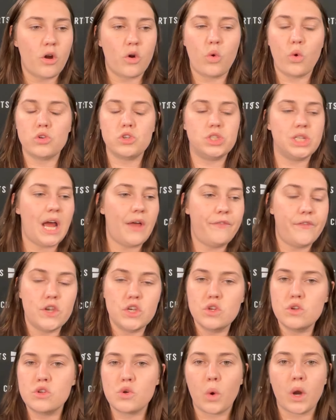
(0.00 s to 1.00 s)
Of course, you got the
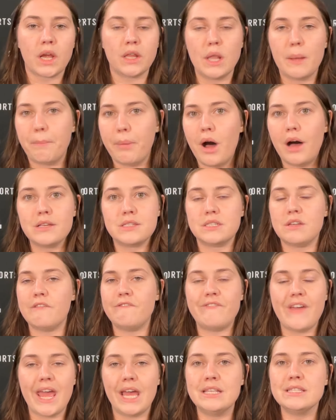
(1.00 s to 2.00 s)
New York and the Boston
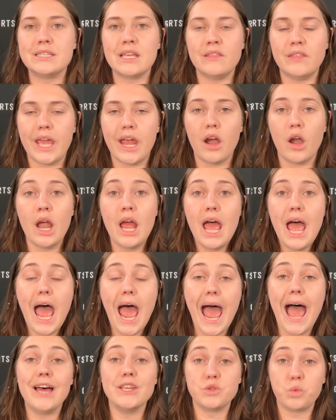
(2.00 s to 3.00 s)
fans in there
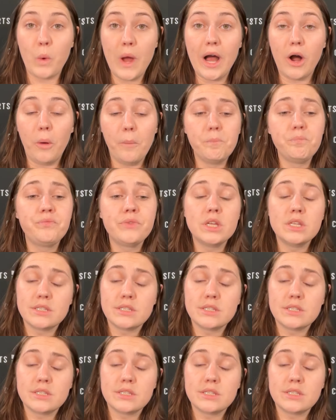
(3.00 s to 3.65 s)
as well.